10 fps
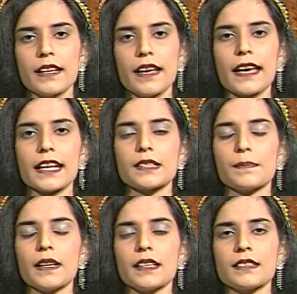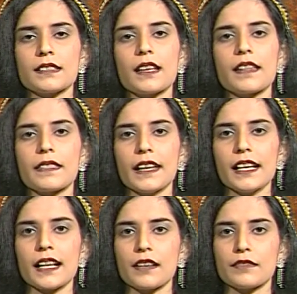express their
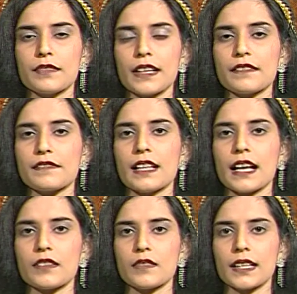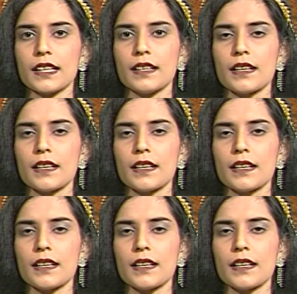love and flattery